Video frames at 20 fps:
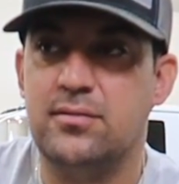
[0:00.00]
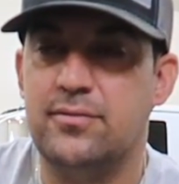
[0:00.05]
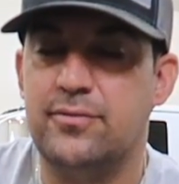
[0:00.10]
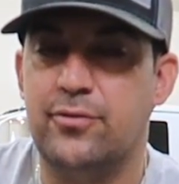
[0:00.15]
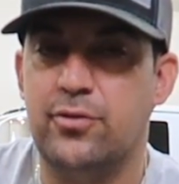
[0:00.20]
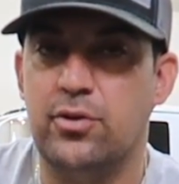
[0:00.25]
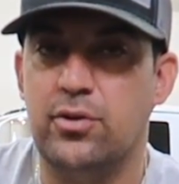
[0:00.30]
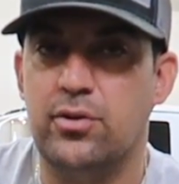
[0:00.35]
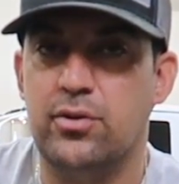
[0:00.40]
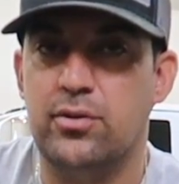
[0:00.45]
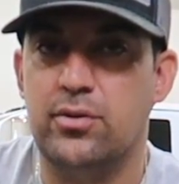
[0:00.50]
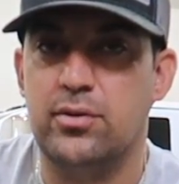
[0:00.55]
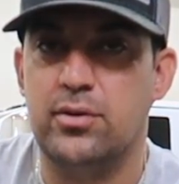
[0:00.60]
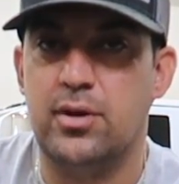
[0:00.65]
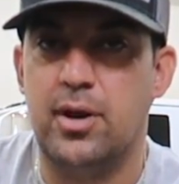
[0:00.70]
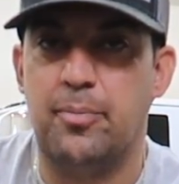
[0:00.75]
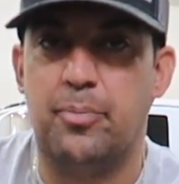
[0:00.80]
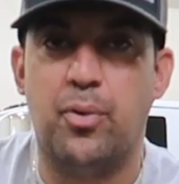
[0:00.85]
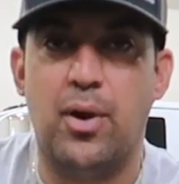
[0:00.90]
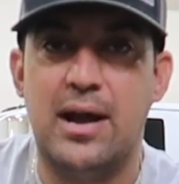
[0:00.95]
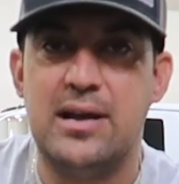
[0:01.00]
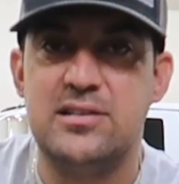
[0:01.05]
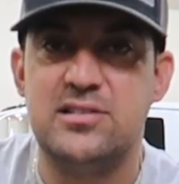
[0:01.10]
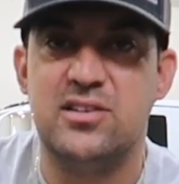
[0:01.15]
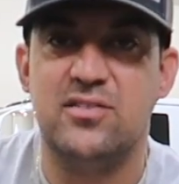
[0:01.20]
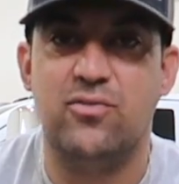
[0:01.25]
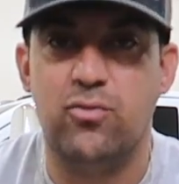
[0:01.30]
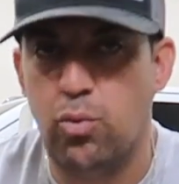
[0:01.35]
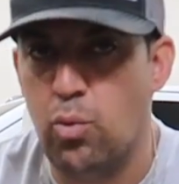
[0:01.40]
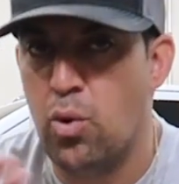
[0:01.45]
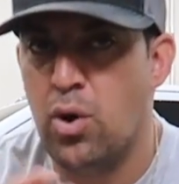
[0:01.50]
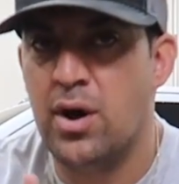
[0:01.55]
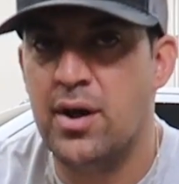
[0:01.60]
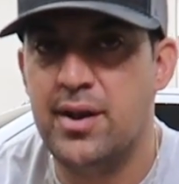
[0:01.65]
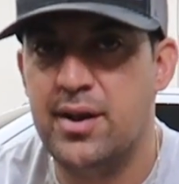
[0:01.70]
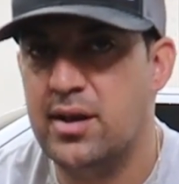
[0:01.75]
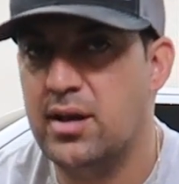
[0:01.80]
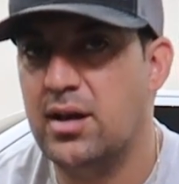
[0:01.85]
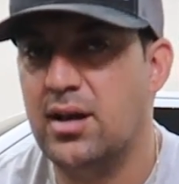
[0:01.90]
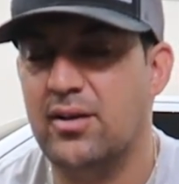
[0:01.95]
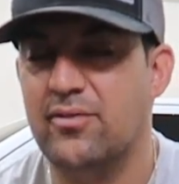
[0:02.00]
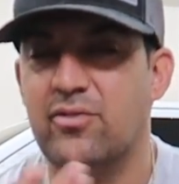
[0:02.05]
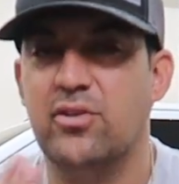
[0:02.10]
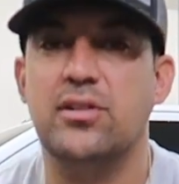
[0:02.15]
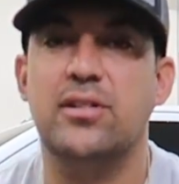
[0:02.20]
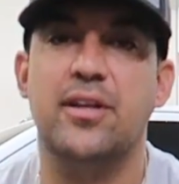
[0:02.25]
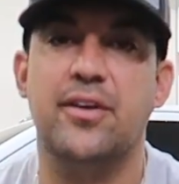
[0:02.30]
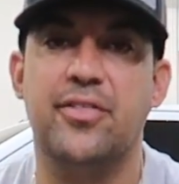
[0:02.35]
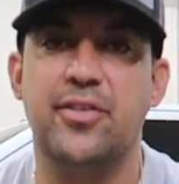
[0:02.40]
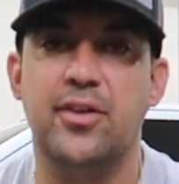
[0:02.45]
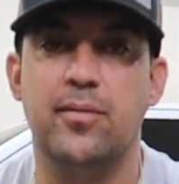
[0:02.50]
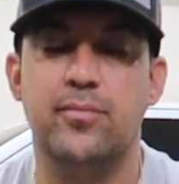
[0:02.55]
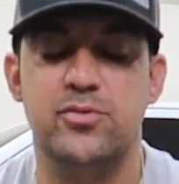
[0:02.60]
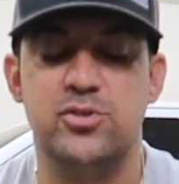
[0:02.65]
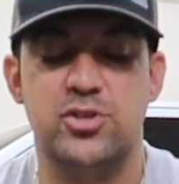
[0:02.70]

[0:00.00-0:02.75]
for a price of 1 of your lithium.